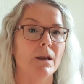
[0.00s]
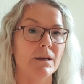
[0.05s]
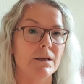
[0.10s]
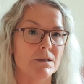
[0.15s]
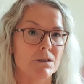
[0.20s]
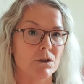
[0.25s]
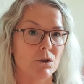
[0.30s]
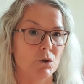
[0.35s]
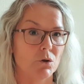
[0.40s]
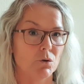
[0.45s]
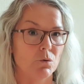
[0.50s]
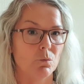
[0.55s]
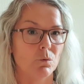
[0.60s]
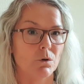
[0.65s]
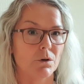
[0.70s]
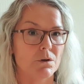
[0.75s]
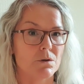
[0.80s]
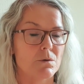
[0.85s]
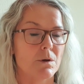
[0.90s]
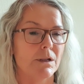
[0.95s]
And it's a good
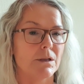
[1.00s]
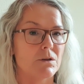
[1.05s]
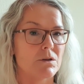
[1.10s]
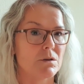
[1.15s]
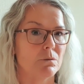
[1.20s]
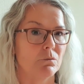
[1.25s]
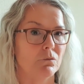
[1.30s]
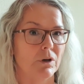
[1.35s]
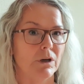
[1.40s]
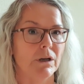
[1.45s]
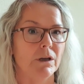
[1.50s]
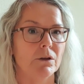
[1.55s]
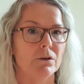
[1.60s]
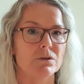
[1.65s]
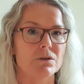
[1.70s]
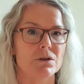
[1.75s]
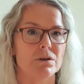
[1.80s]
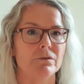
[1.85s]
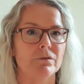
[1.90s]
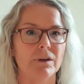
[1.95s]
one as well. There's some really good
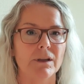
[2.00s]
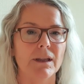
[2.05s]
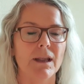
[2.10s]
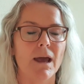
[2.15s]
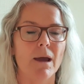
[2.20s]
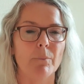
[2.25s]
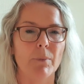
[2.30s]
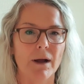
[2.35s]
stuff in there.